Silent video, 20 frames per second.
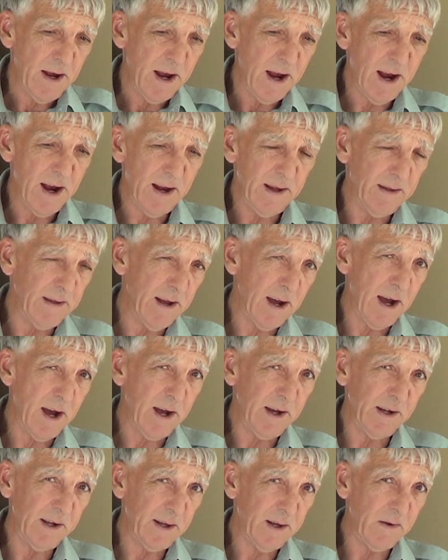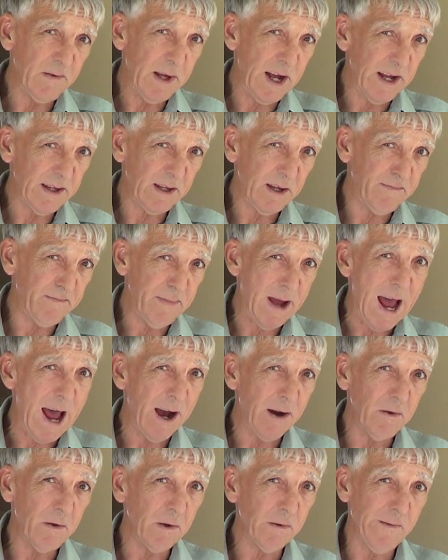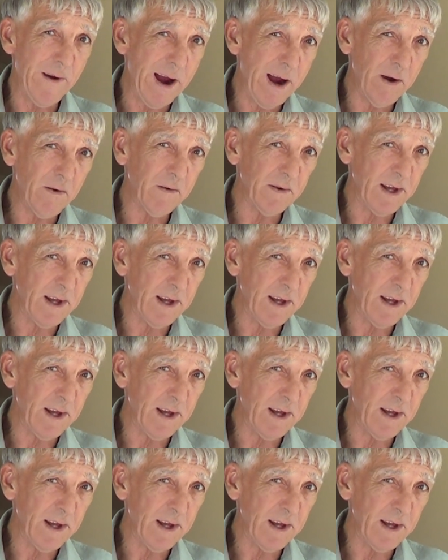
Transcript: and you don't have to paddle around